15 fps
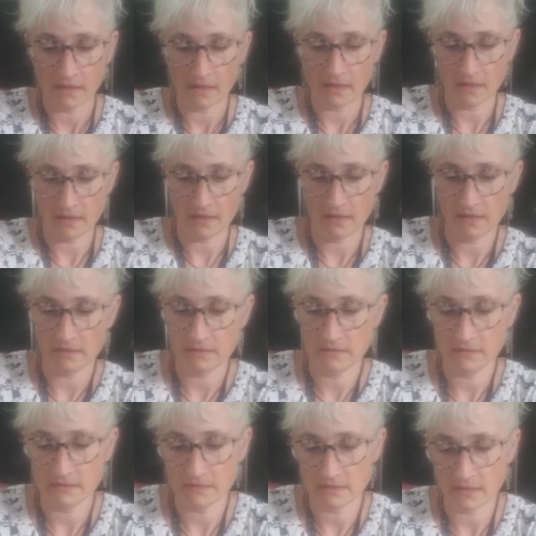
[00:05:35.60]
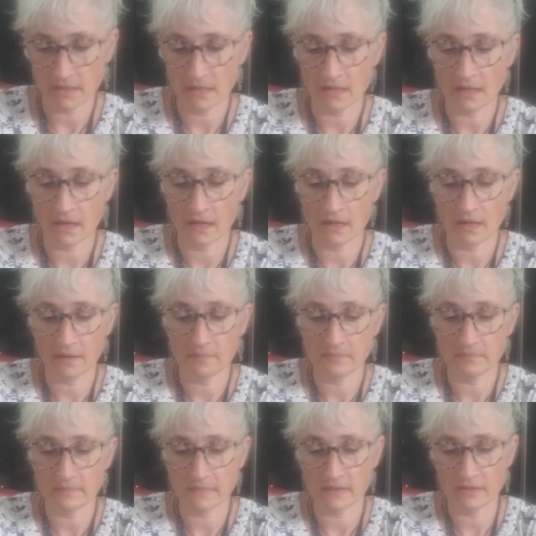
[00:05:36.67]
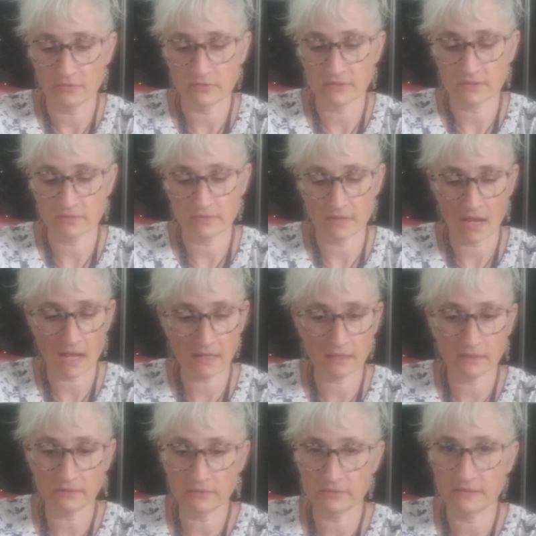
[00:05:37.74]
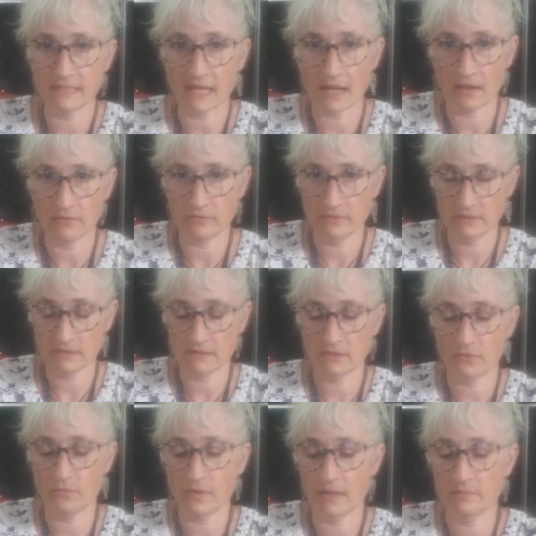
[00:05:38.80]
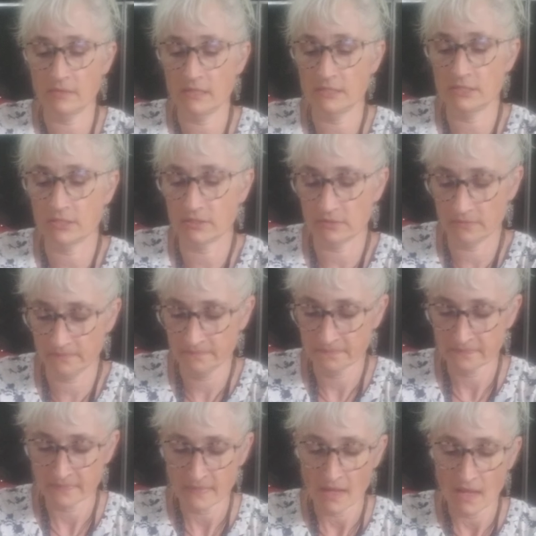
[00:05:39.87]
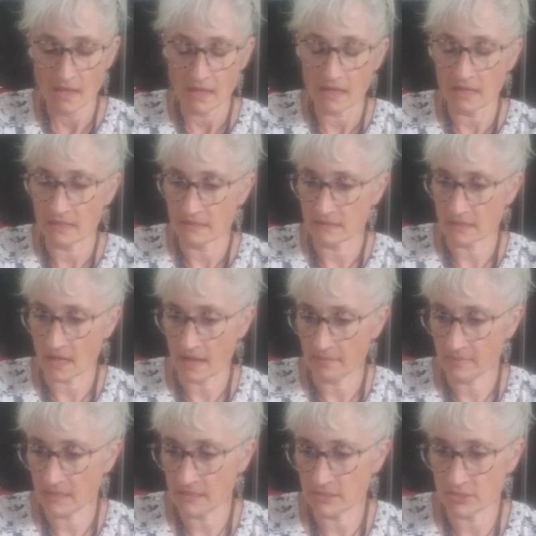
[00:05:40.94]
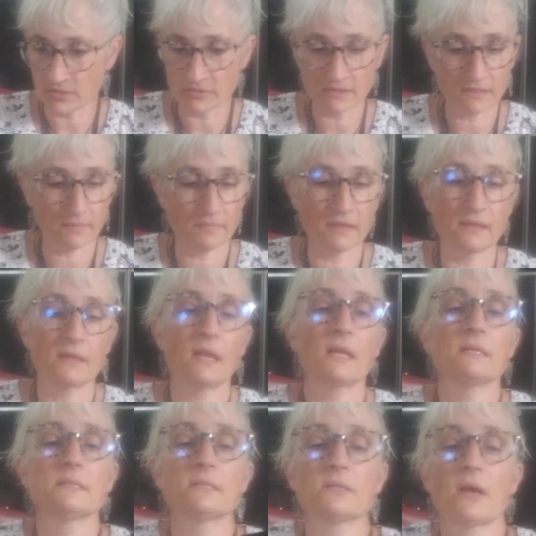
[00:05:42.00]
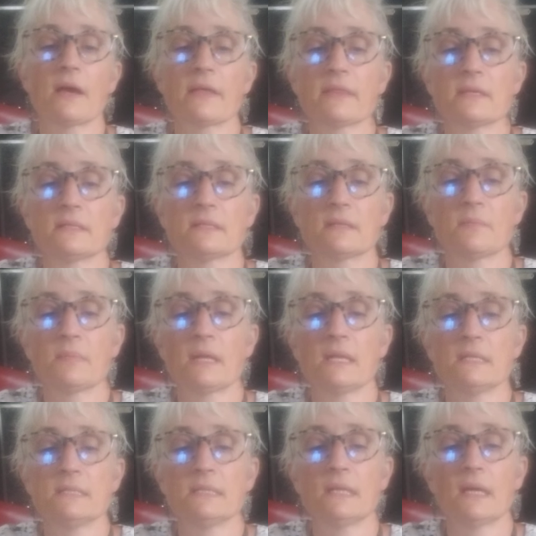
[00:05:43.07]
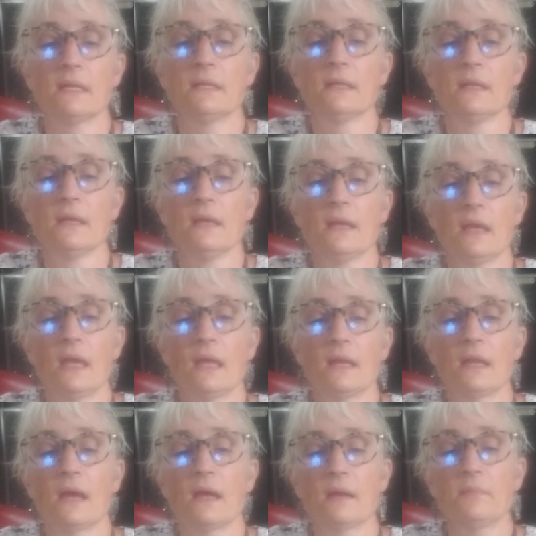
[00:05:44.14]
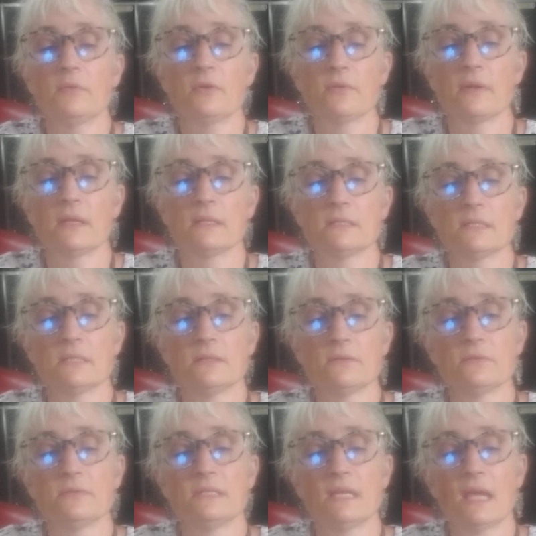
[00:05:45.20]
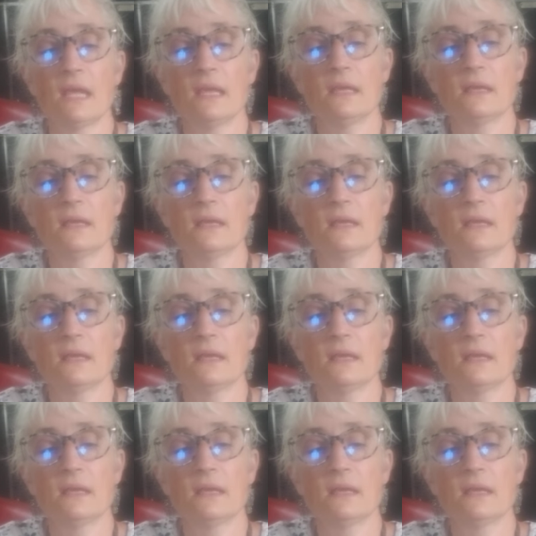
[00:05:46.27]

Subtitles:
is, those are not glued down, so what I'm going to do is I'm going to do something that I saw that somebody did. And I'm going to take